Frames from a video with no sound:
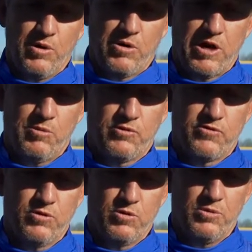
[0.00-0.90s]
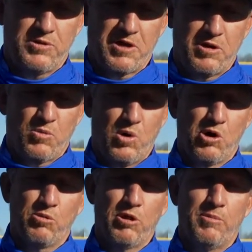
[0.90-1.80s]
we were able to kind of
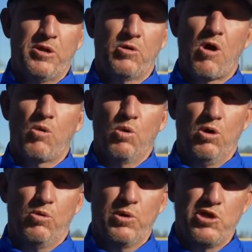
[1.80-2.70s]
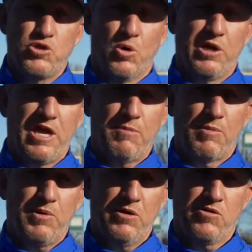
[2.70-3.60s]
welcome them into our world. We enjoyed a game at
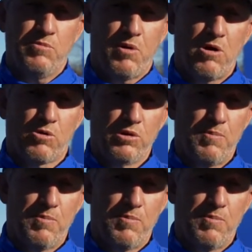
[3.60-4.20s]
PNC Park with the